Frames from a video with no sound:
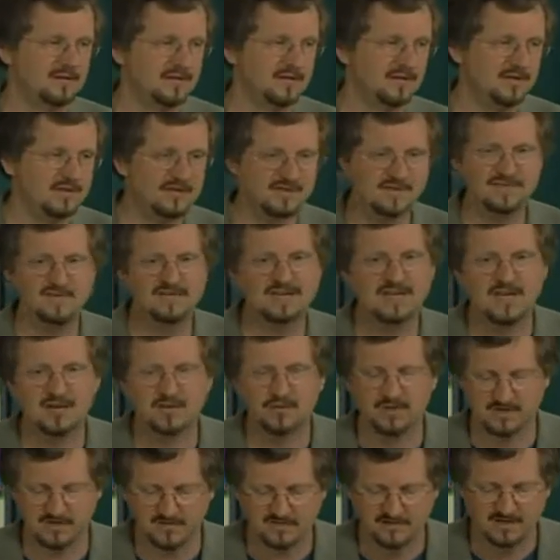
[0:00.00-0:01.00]
in the
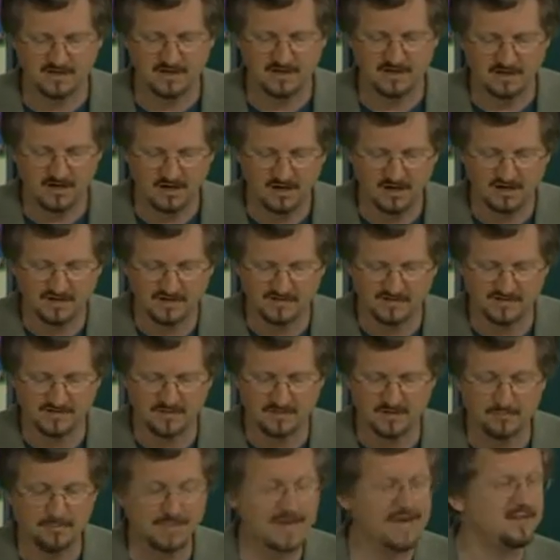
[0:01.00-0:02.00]
sequence
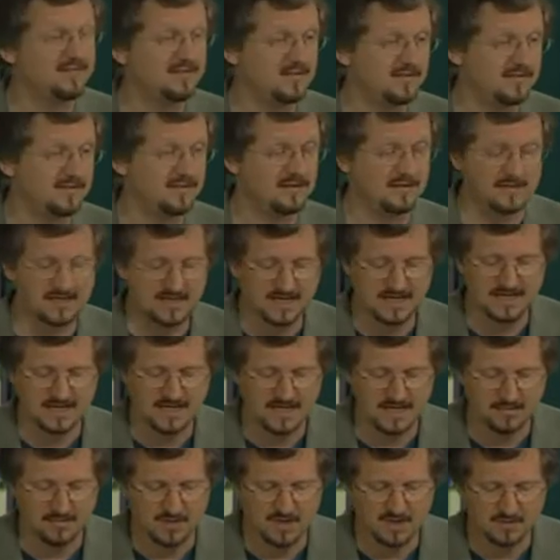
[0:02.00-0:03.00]
of bases in a
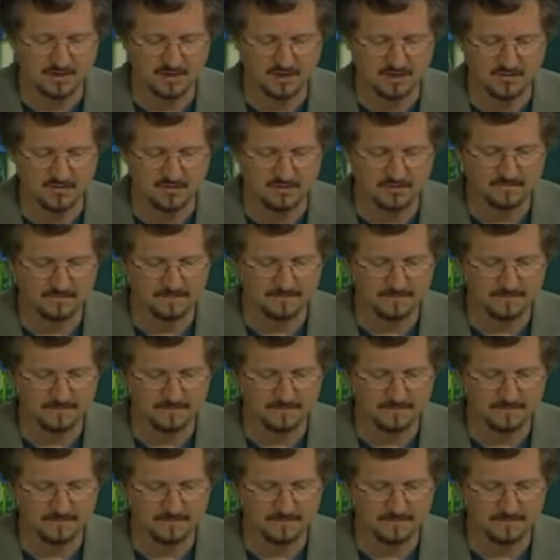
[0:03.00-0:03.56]
DNA molecule.